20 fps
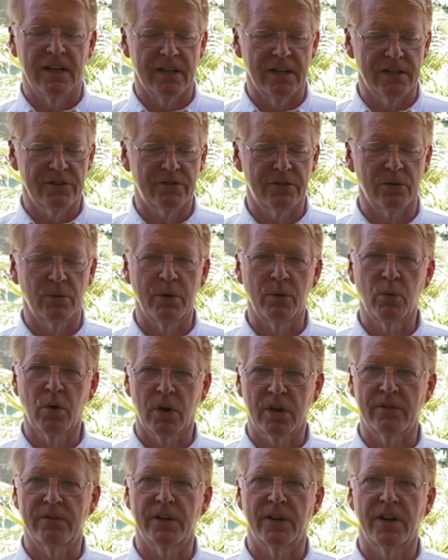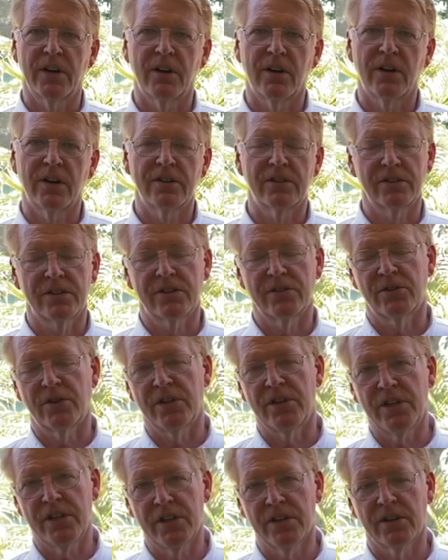So we worked very hard. It took us
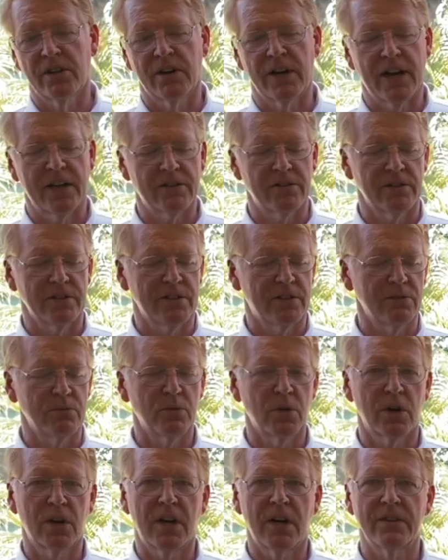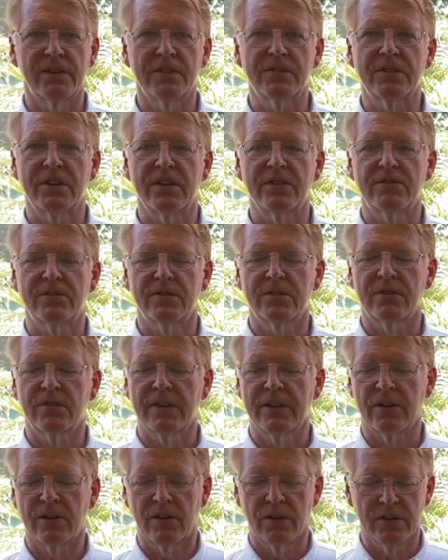a year actually to work on the sensor
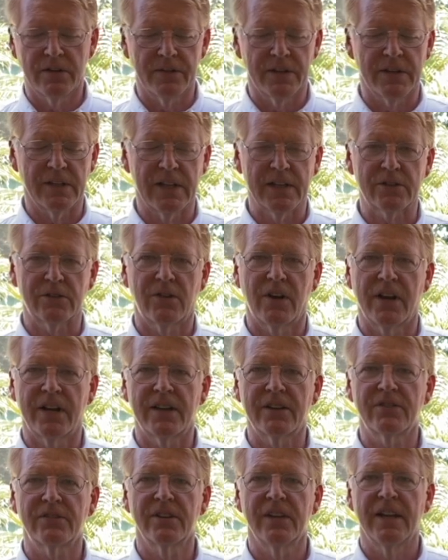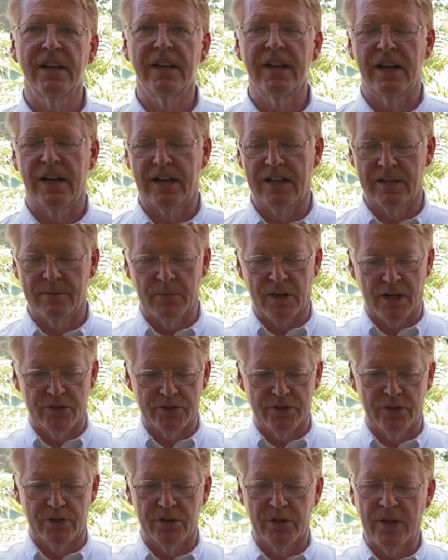and all of the electronics. I'll
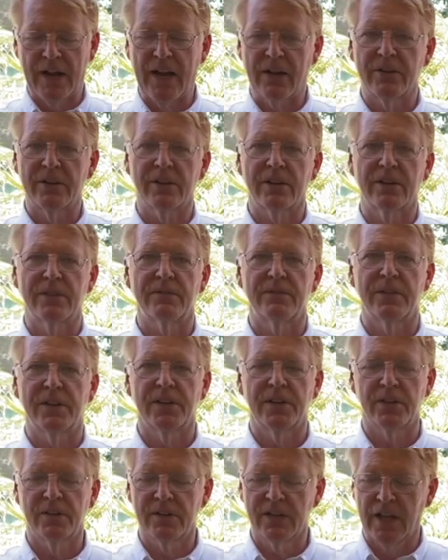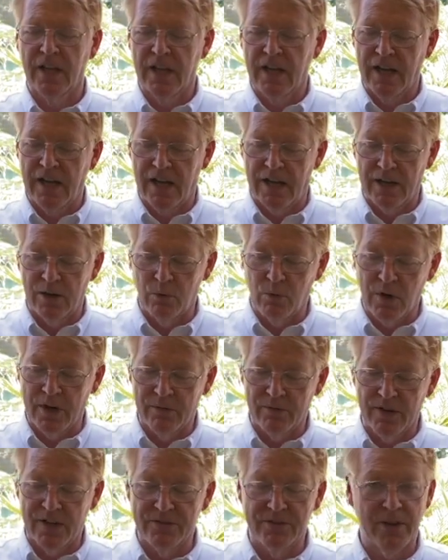show you how they're configured.
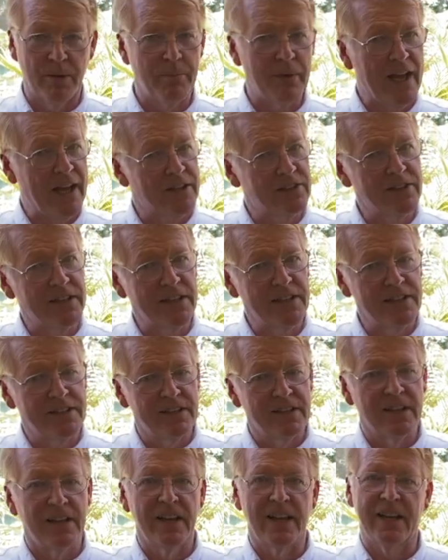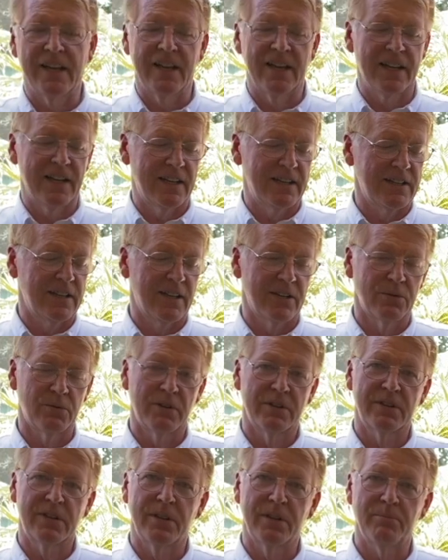One runs on battery, and the other
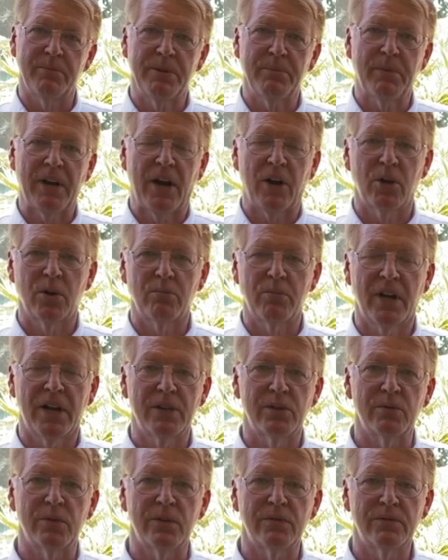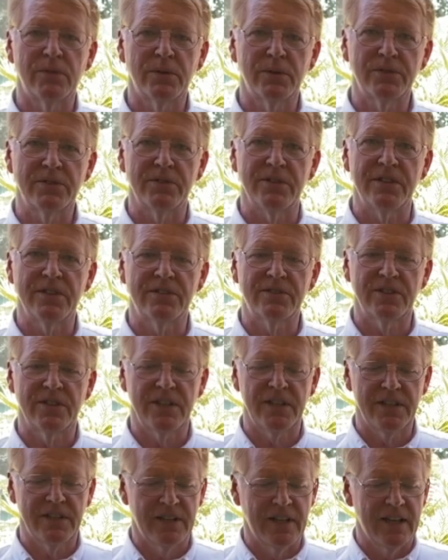one can be powered by 12 volts
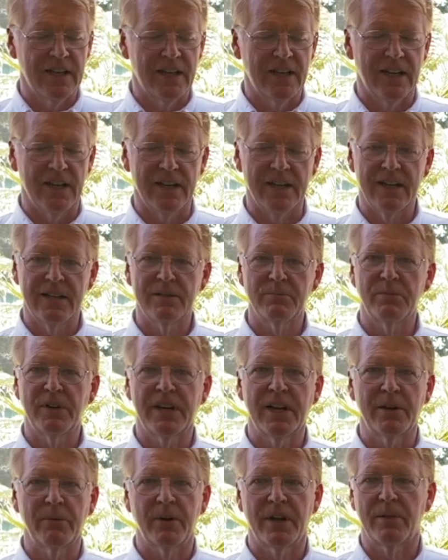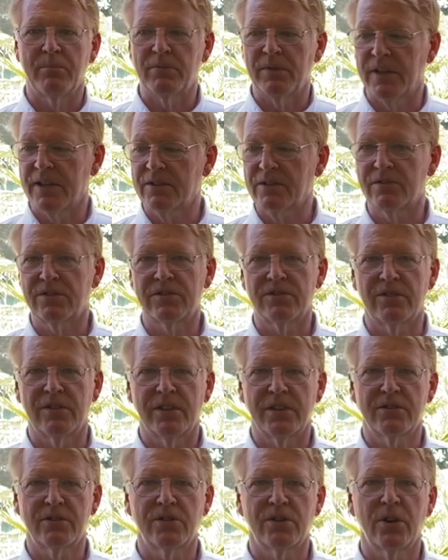DC. But anyway, let's
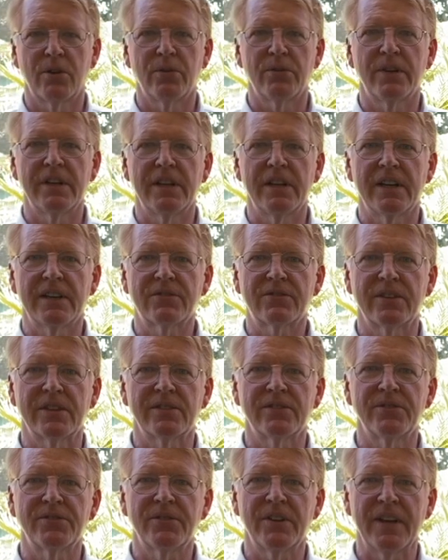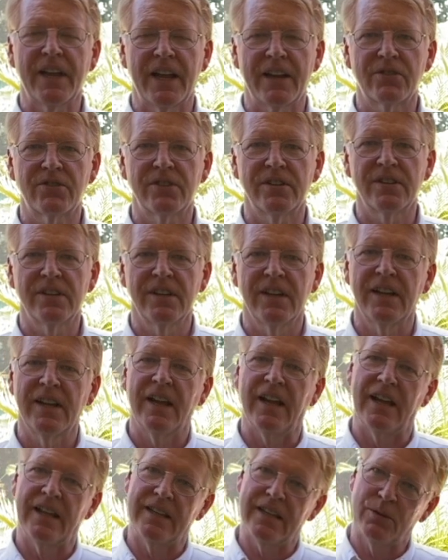show the signals in action,
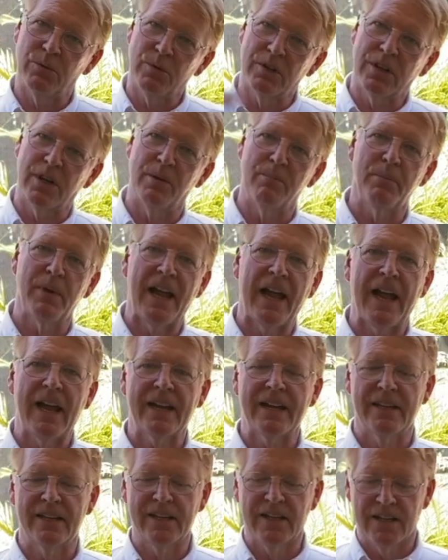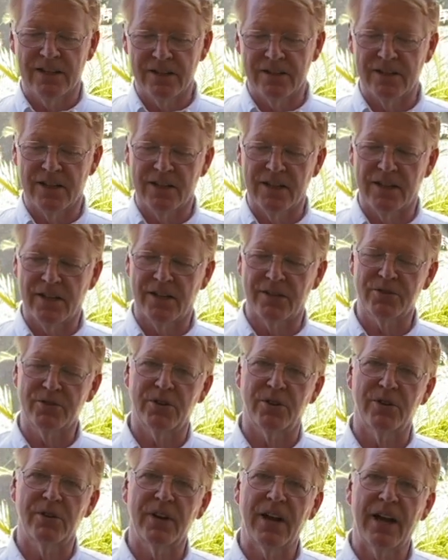and then we'll come back and I'll
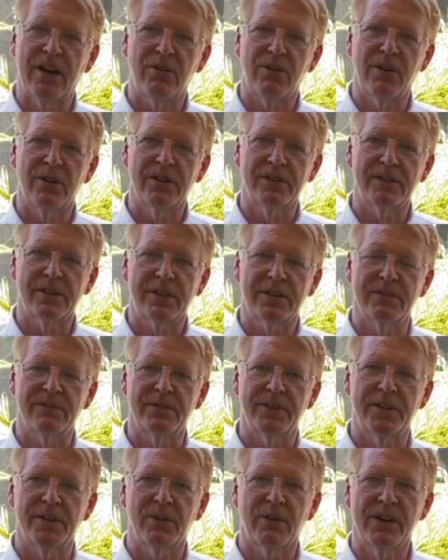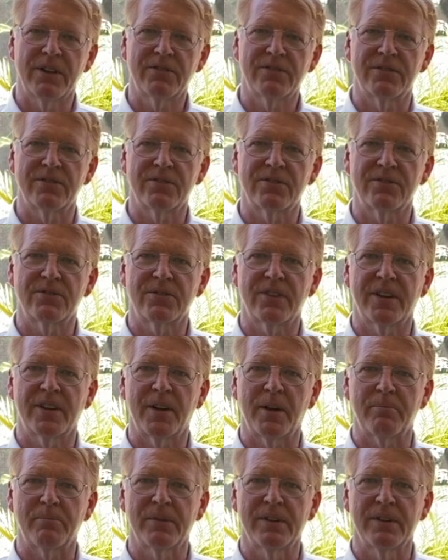show you how all of the configurations are set up.